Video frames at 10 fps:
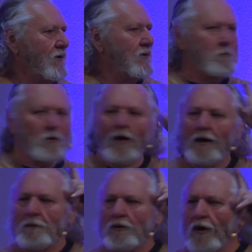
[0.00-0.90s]
Number 1,
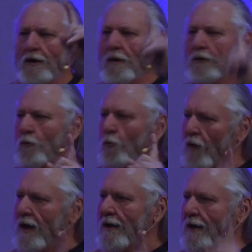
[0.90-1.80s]
I've been talking about the
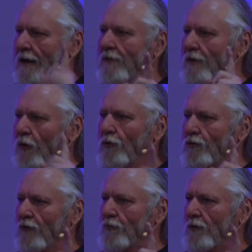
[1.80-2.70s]
ring in the Old
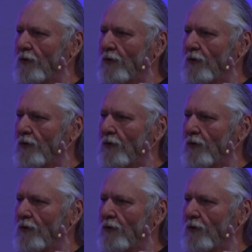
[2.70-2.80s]
Testament